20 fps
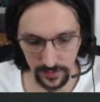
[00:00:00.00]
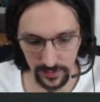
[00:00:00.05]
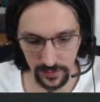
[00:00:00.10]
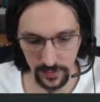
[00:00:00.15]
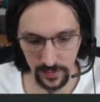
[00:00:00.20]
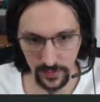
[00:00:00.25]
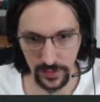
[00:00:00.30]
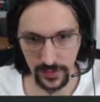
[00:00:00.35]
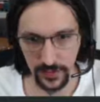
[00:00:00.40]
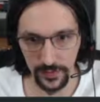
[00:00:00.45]

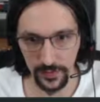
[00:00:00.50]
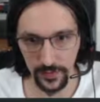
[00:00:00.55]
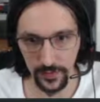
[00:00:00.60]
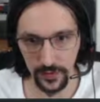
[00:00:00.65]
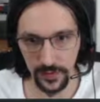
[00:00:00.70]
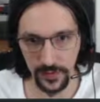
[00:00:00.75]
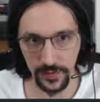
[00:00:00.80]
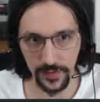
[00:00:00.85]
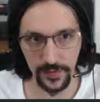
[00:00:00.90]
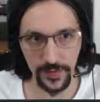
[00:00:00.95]

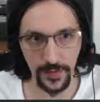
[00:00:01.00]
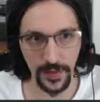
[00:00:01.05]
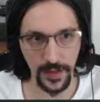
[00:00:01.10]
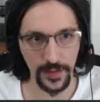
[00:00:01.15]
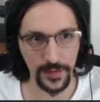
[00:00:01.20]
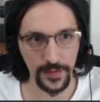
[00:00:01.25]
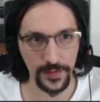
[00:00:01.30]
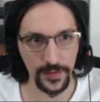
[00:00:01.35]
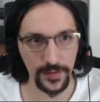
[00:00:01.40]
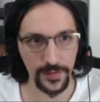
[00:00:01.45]
345.
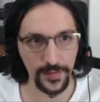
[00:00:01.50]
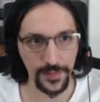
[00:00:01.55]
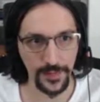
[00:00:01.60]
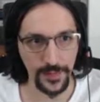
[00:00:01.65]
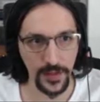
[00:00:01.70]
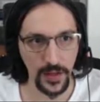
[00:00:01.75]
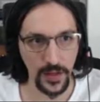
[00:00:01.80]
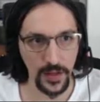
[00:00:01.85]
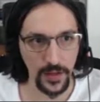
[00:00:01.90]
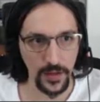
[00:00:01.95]
You
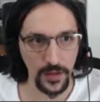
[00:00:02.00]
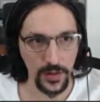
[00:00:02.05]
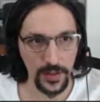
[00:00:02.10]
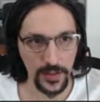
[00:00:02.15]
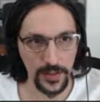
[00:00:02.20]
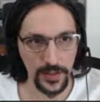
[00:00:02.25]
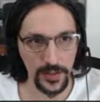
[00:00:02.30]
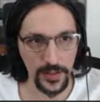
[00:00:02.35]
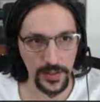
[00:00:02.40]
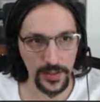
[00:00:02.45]

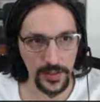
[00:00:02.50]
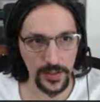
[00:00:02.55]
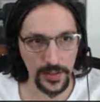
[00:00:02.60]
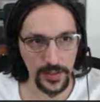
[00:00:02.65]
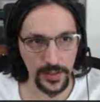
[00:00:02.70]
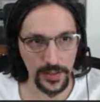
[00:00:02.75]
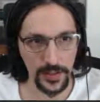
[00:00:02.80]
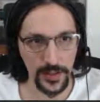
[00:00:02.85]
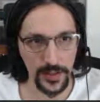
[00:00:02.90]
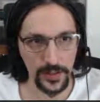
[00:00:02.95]
can see
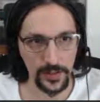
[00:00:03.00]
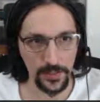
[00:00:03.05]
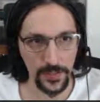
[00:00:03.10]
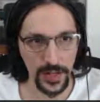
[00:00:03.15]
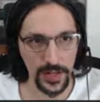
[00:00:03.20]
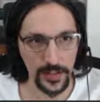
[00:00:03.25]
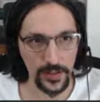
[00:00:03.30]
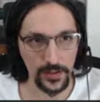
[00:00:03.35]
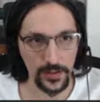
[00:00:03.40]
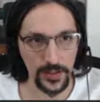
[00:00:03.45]
that
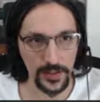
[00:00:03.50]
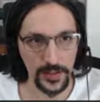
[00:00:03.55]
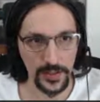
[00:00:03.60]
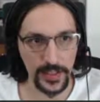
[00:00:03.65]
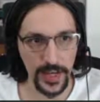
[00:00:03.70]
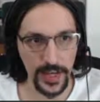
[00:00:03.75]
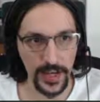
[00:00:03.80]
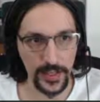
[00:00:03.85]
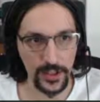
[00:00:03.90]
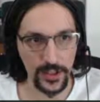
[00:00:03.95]
my
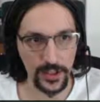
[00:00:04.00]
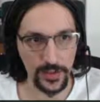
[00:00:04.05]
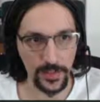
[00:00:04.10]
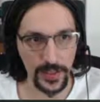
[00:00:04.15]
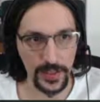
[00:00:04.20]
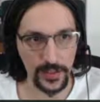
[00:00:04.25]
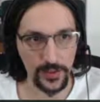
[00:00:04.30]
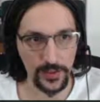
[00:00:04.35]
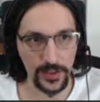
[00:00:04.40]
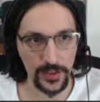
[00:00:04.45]
transaction,
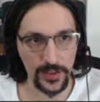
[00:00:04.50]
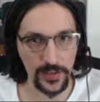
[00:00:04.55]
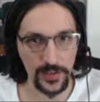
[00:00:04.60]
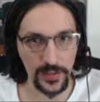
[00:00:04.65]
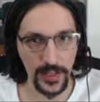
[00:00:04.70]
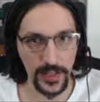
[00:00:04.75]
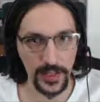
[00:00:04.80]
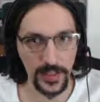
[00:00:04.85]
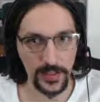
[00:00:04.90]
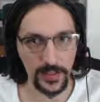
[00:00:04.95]
my
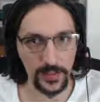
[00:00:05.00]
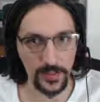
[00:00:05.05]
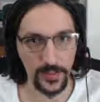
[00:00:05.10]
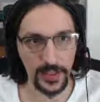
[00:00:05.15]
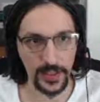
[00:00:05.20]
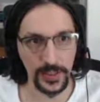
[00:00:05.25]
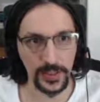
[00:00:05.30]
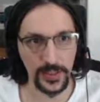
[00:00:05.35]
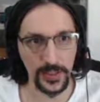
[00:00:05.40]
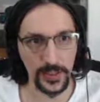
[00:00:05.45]
transfer has
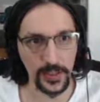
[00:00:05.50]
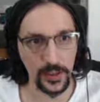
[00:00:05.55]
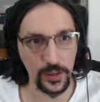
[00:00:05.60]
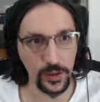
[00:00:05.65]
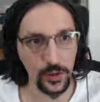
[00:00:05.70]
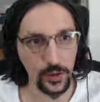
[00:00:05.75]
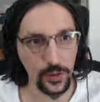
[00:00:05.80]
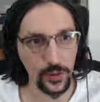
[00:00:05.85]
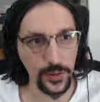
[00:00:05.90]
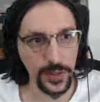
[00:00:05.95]
been
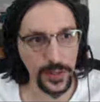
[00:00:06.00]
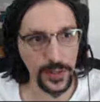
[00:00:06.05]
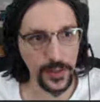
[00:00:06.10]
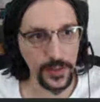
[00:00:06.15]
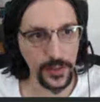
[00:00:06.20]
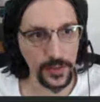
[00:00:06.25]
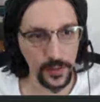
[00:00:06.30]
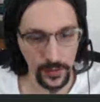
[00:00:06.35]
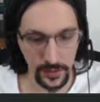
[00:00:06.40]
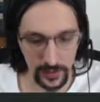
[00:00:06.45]
included
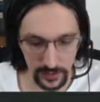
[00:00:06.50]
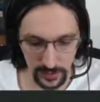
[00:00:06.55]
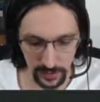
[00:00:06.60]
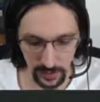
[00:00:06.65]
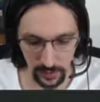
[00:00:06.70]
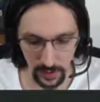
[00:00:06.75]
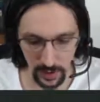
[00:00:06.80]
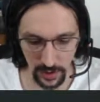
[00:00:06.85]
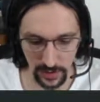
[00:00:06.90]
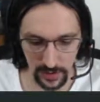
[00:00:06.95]
on
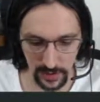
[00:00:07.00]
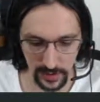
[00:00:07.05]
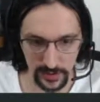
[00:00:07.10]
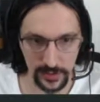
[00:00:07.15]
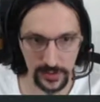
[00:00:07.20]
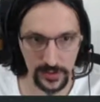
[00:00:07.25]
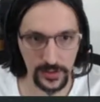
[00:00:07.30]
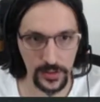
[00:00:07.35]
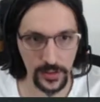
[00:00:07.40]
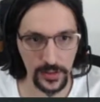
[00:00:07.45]
this block.
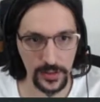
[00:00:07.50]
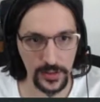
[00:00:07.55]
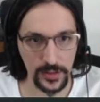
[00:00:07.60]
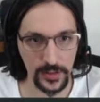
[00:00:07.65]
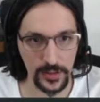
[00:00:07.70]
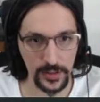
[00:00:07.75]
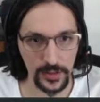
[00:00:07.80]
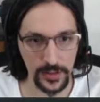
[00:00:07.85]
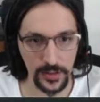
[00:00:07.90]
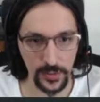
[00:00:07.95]
Let's
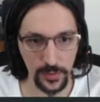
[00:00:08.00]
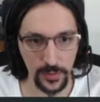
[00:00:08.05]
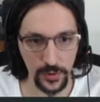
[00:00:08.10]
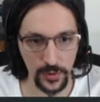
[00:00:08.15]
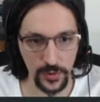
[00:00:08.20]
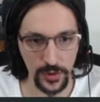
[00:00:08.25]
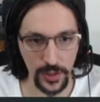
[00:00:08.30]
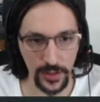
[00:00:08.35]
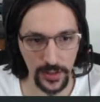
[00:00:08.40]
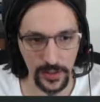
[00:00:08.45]
just double
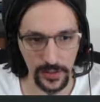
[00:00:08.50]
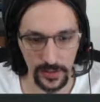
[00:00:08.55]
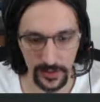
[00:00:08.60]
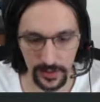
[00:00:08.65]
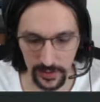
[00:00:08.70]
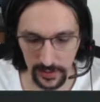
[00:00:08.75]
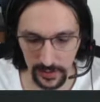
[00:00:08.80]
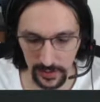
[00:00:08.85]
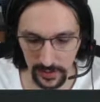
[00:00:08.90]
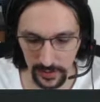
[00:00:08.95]
check
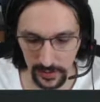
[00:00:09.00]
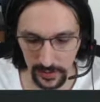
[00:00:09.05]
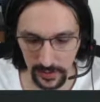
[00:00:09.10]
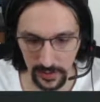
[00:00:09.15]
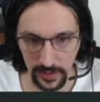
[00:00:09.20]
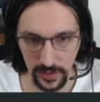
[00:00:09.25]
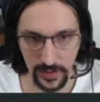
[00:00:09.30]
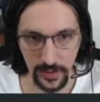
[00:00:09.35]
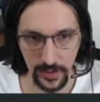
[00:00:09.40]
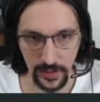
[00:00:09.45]
the
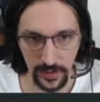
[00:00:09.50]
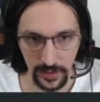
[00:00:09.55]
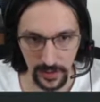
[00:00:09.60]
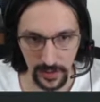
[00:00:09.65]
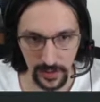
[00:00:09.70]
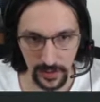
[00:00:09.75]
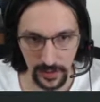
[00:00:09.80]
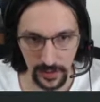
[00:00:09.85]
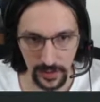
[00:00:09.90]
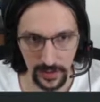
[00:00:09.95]

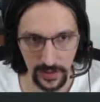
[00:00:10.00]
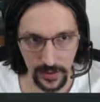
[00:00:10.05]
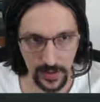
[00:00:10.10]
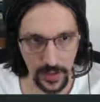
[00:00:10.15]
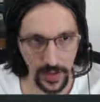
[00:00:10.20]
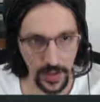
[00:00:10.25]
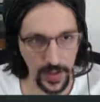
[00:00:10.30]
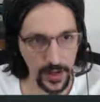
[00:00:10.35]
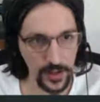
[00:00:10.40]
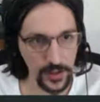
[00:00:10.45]

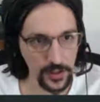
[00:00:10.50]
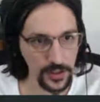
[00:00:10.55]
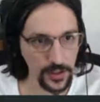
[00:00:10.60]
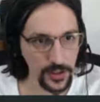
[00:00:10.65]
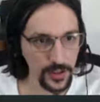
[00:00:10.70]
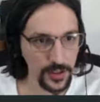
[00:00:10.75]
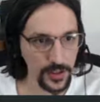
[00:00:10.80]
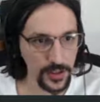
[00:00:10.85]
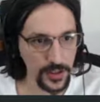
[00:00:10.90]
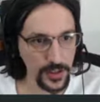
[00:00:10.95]

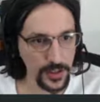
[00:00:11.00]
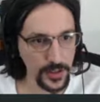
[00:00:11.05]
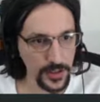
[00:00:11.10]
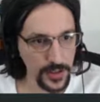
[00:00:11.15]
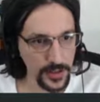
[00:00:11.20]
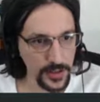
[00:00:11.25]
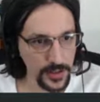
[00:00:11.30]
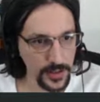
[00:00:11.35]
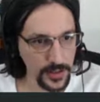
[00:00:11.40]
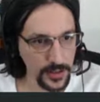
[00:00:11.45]
hash here.
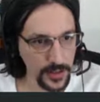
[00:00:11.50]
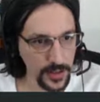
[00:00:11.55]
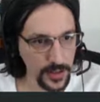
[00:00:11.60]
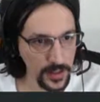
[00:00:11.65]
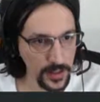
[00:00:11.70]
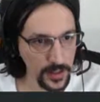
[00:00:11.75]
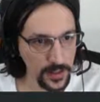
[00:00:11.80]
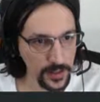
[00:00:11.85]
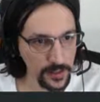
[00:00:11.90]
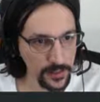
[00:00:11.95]
It's
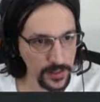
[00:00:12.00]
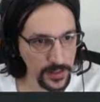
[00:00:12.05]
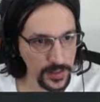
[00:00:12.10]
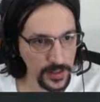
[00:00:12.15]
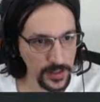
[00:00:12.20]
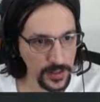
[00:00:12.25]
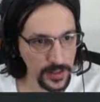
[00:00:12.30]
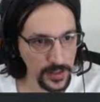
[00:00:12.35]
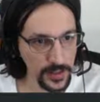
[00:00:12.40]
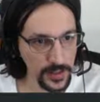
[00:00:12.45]

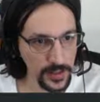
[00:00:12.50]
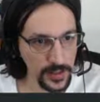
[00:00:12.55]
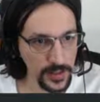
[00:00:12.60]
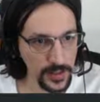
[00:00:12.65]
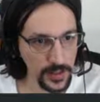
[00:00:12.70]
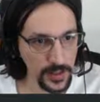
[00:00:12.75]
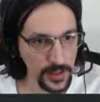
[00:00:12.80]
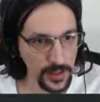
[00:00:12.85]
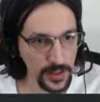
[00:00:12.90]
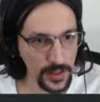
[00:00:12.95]

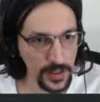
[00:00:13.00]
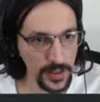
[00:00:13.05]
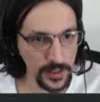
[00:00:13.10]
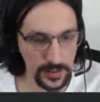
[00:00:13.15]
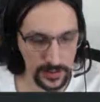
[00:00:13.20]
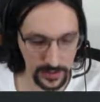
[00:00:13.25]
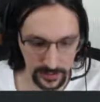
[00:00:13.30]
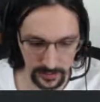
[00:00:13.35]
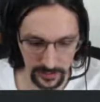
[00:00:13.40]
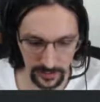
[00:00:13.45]

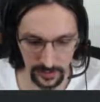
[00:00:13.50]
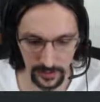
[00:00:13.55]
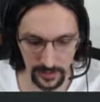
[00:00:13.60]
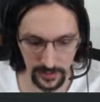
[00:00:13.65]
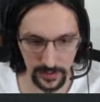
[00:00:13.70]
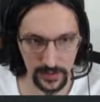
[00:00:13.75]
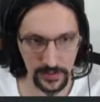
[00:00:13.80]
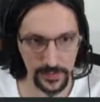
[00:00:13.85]
3E8D.